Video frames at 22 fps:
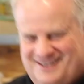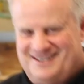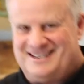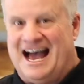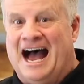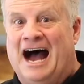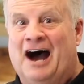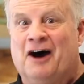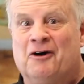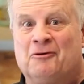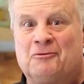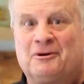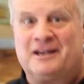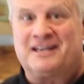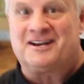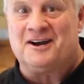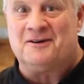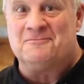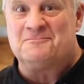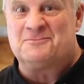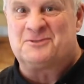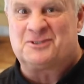Now we
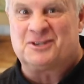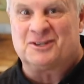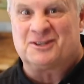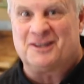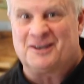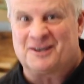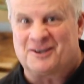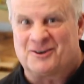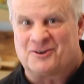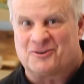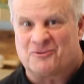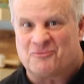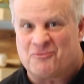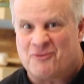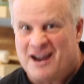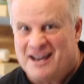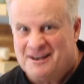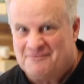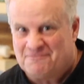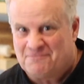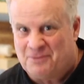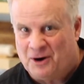come to the
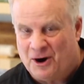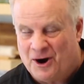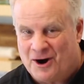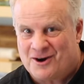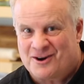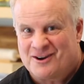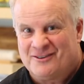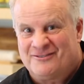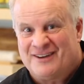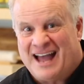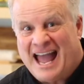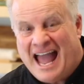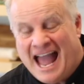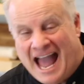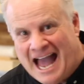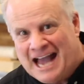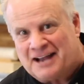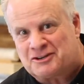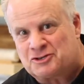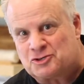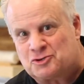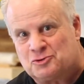great part of
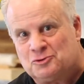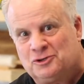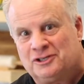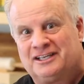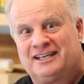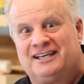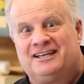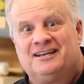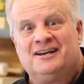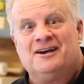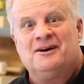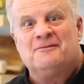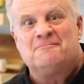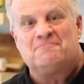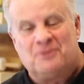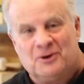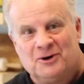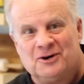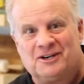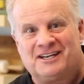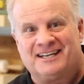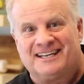actually
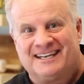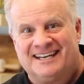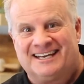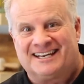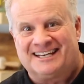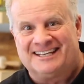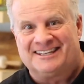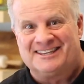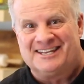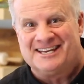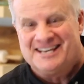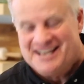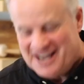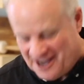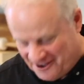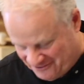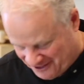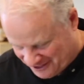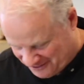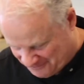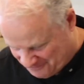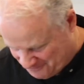putting it in the
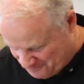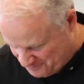oven.